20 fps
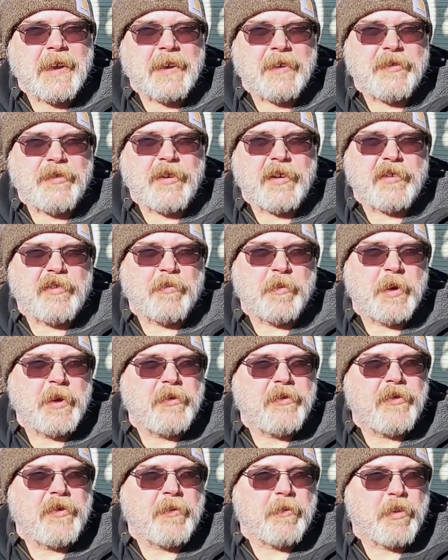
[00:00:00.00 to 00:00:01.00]
got six
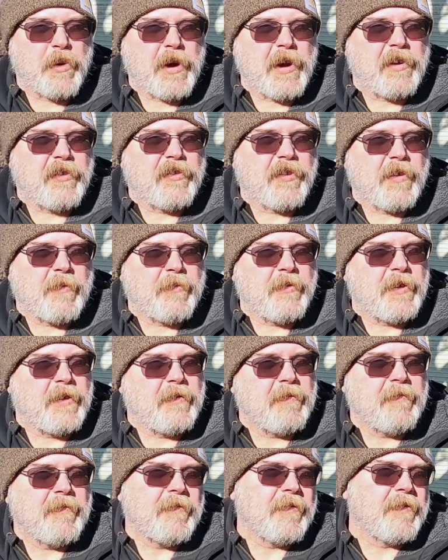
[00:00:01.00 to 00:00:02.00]
months to break something